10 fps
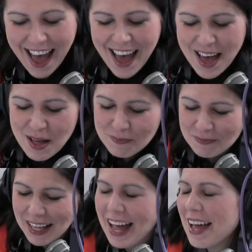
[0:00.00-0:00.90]
Uh,
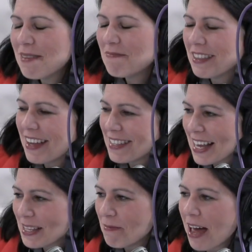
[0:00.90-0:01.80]
plus
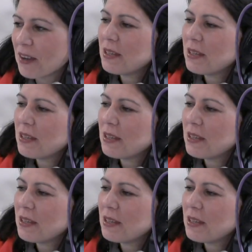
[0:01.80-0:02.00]
size model.